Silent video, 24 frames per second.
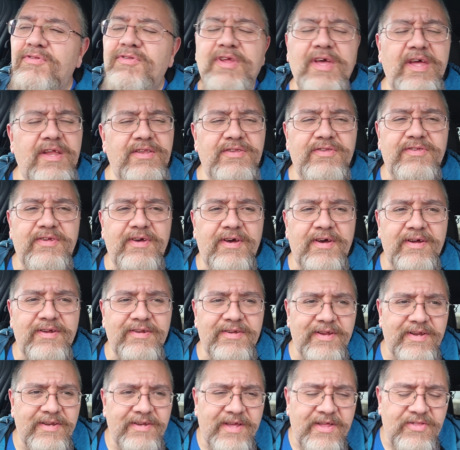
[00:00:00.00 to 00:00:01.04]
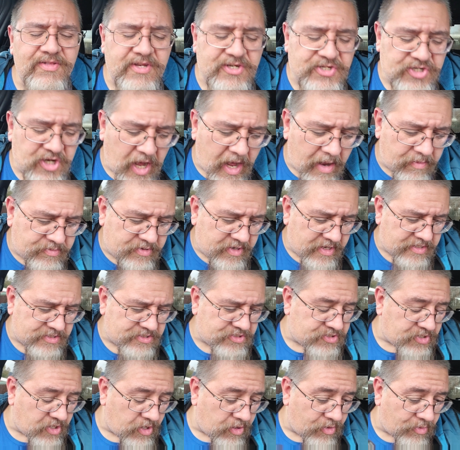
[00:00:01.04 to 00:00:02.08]
didn't uh, didn't get the job done.
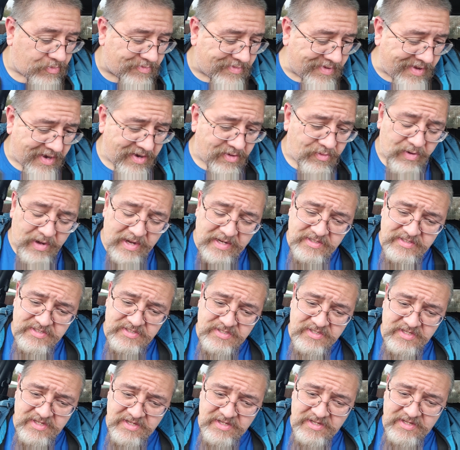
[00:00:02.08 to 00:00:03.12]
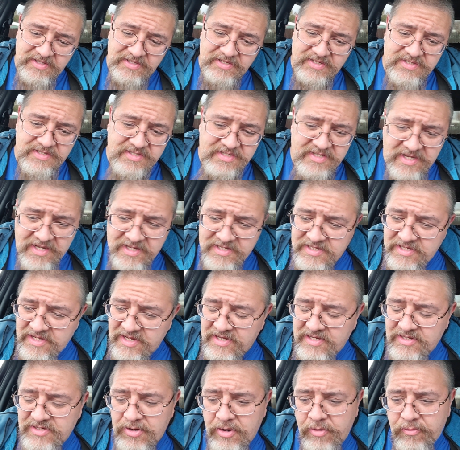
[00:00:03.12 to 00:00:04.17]
So, anyways, the the
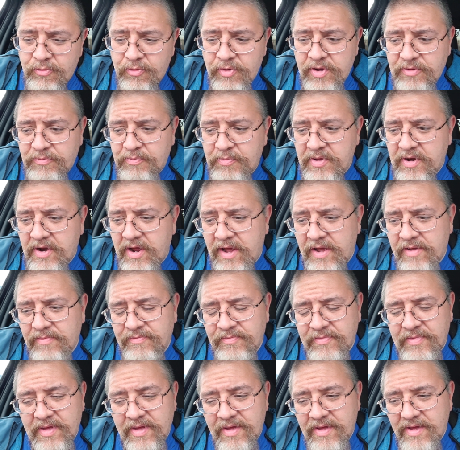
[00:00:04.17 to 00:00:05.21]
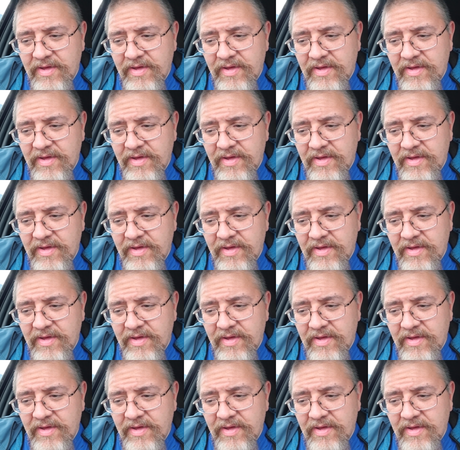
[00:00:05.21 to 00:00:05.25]
season's over with, but I'm